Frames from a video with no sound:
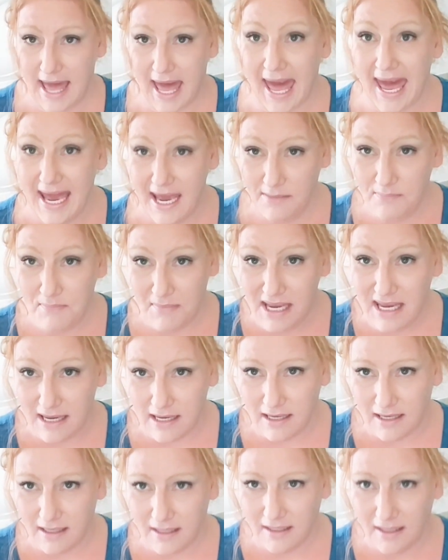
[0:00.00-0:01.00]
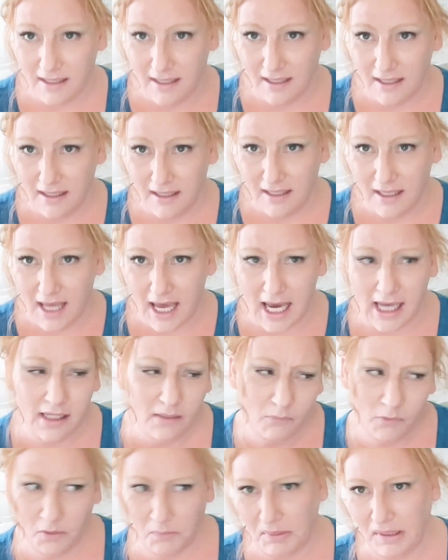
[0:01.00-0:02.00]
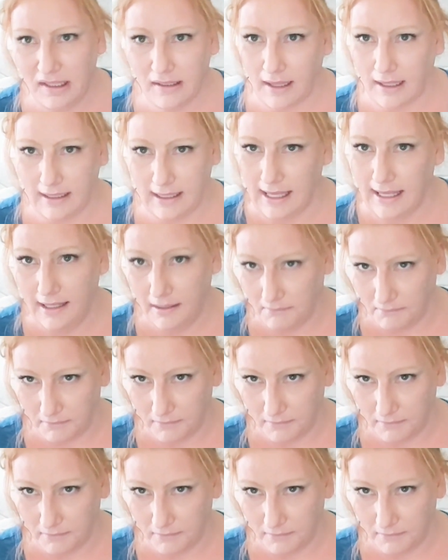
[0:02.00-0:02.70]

And me. I didn't want to be like him.